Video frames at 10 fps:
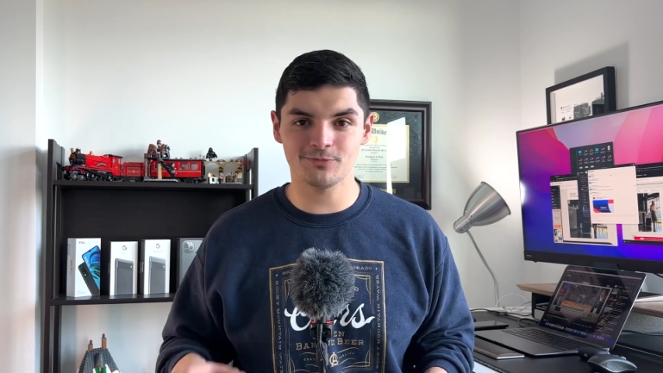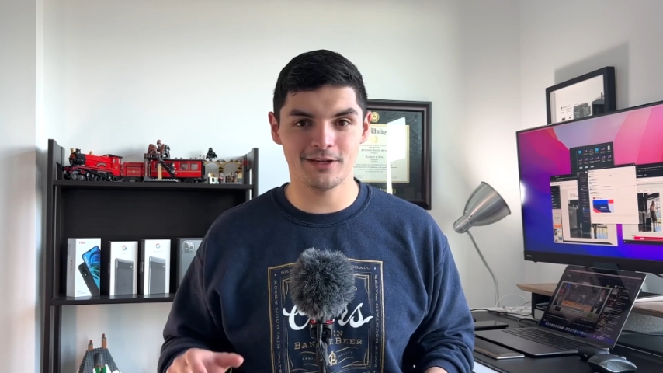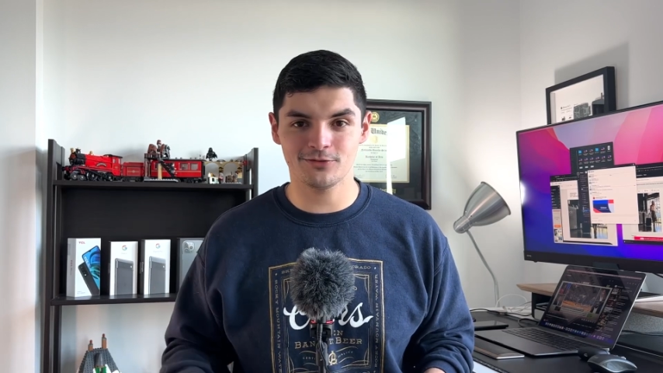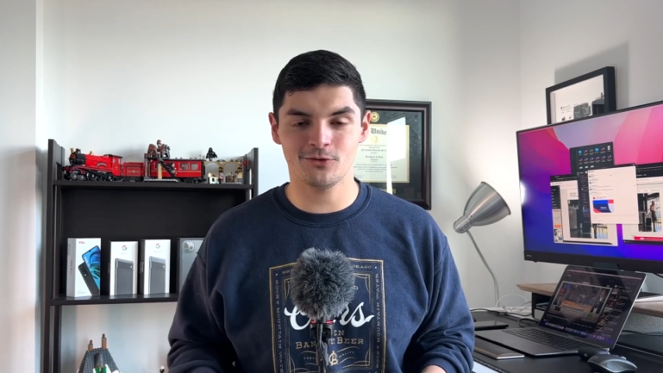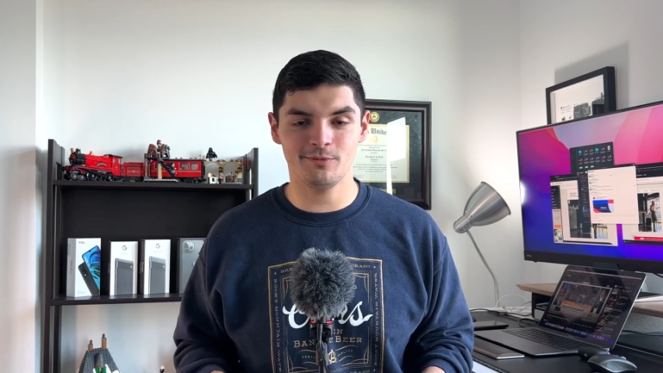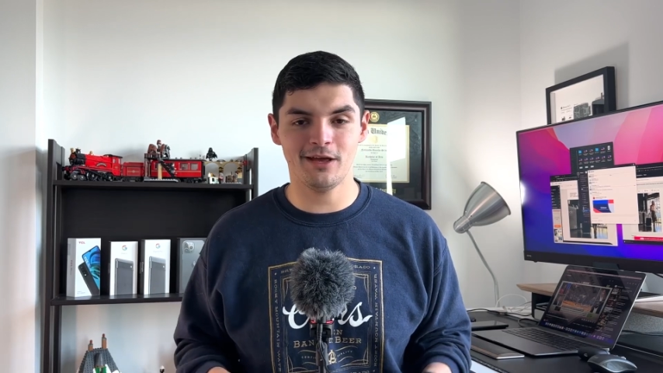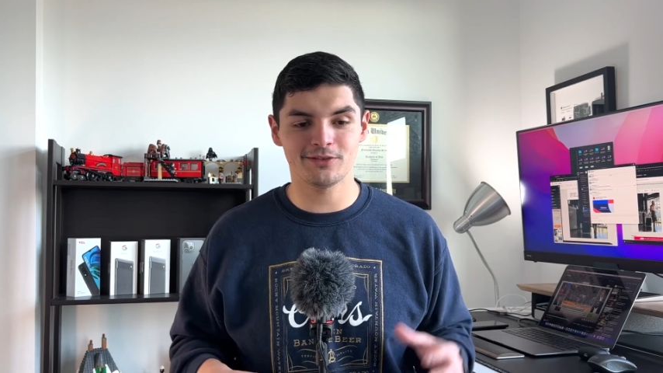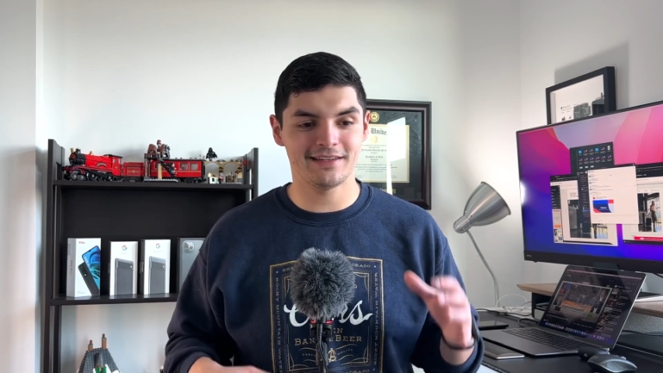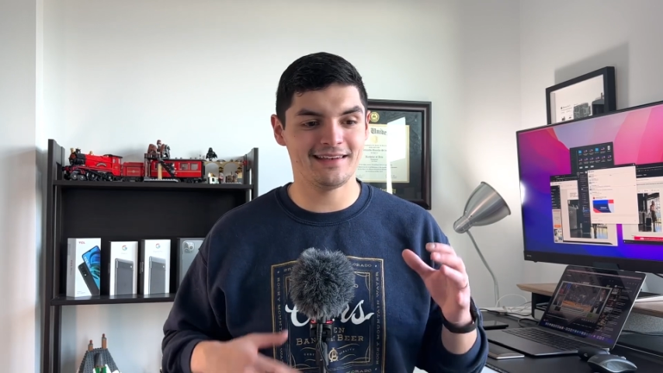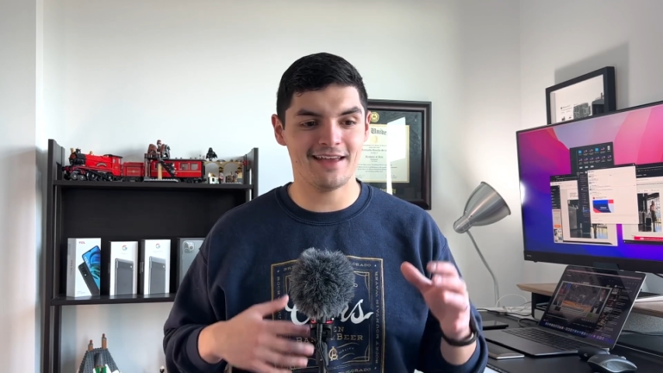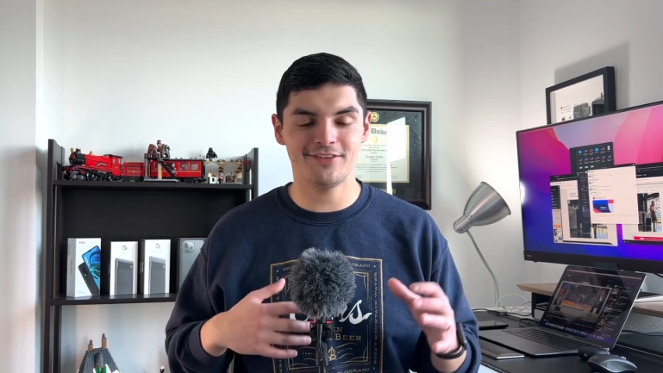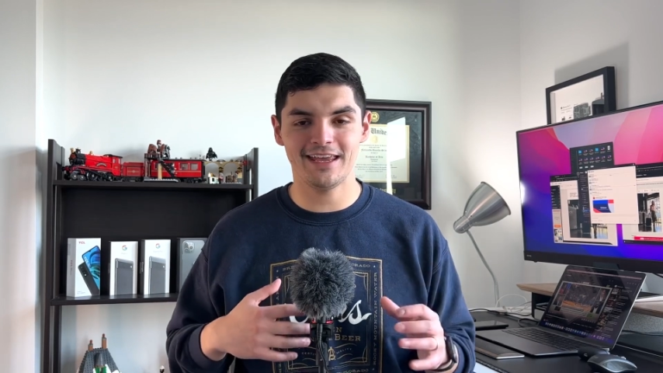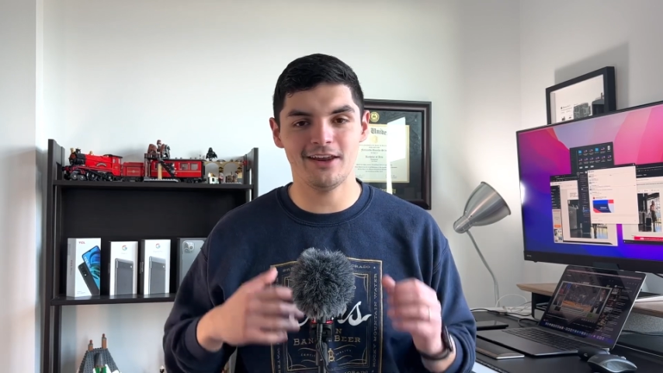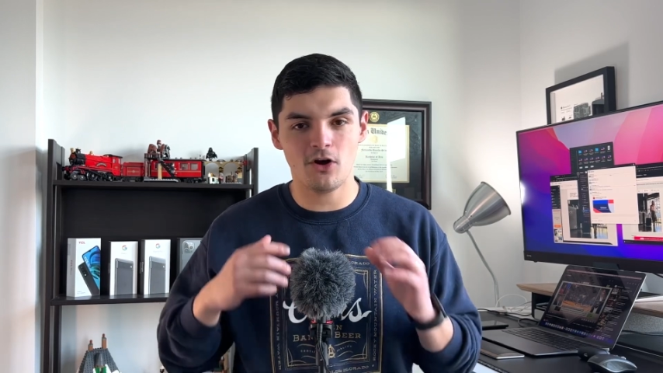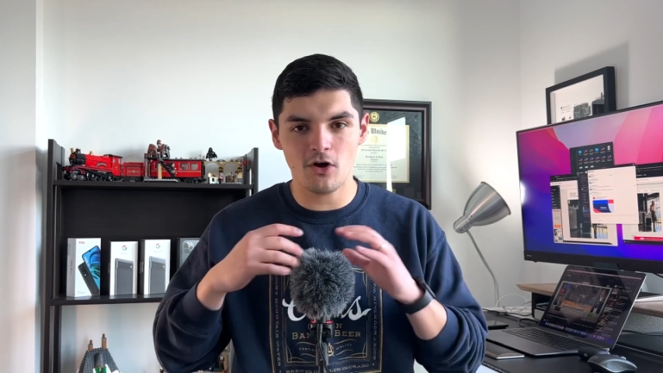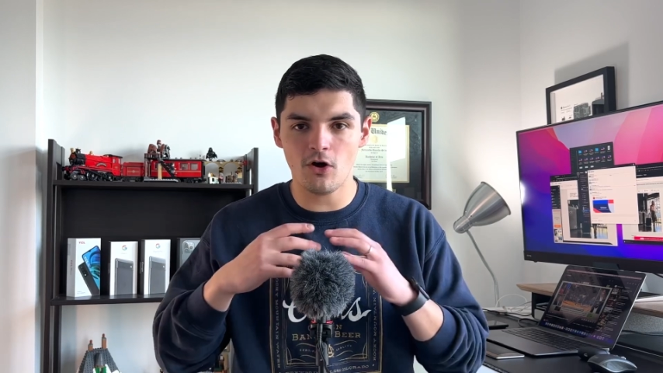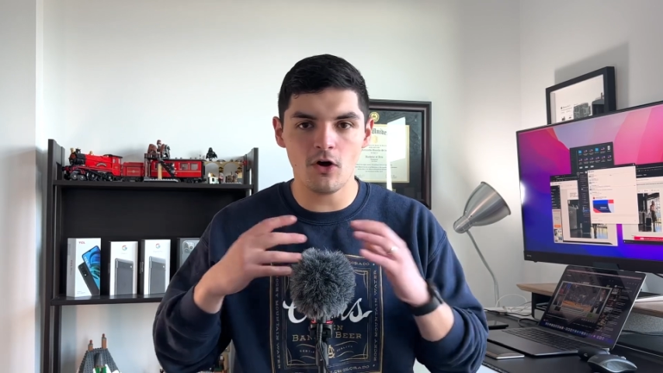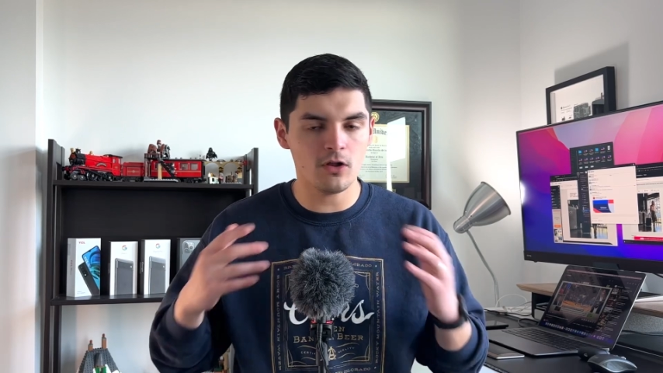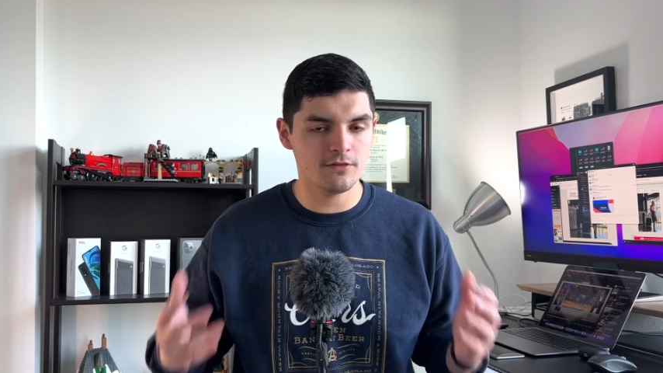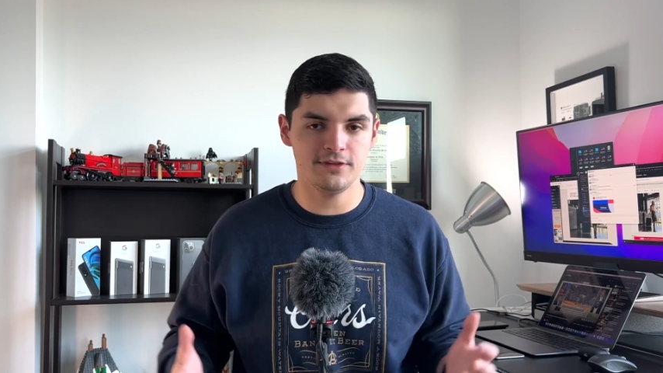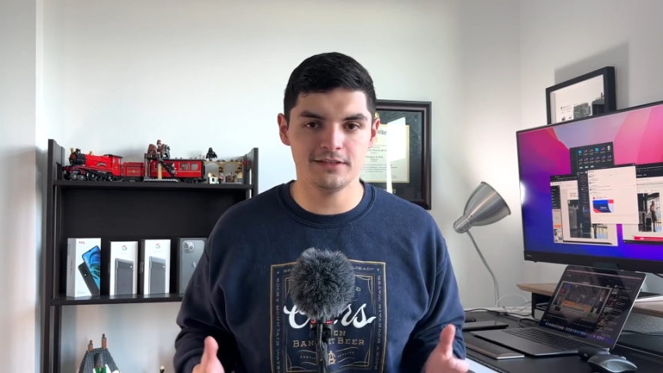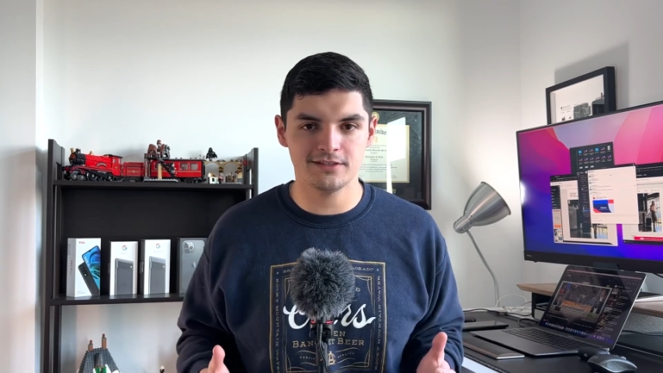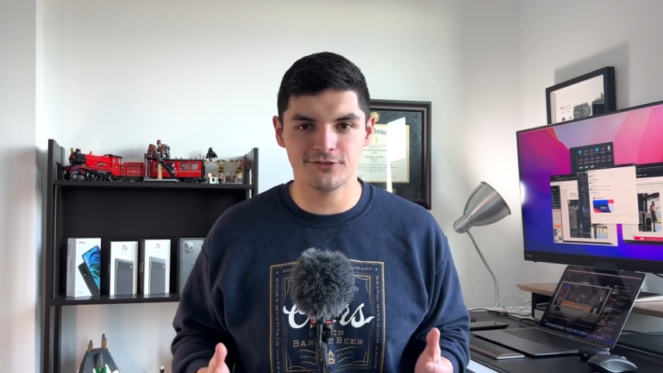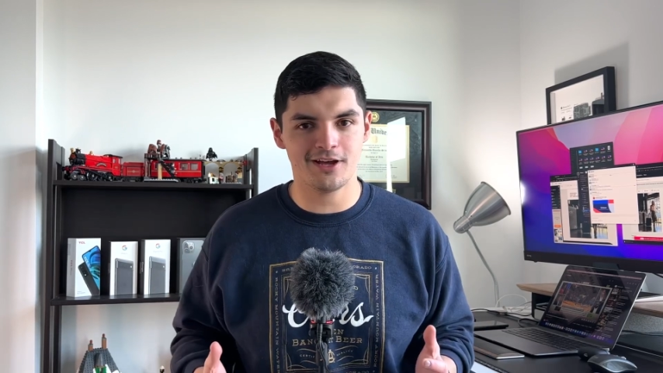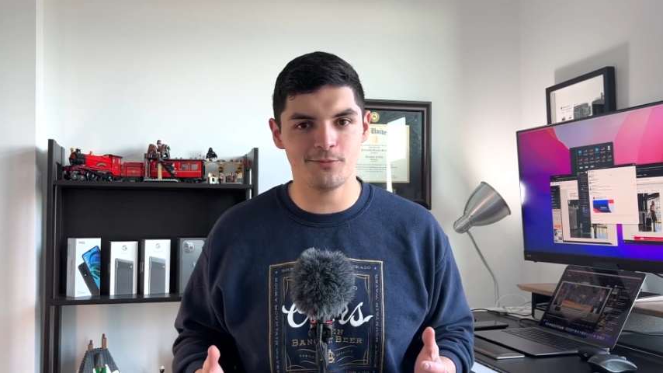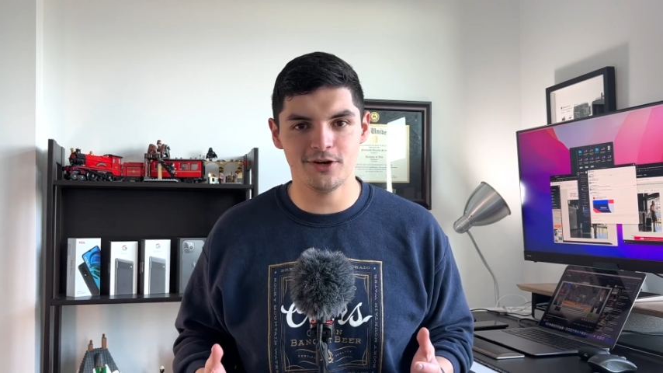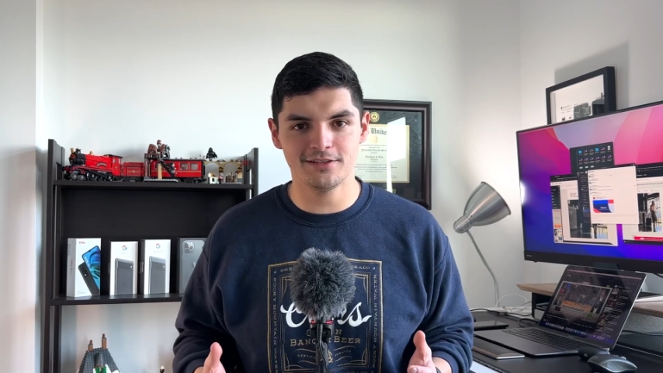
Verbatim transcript: my external mouse, to navigate all of these different operating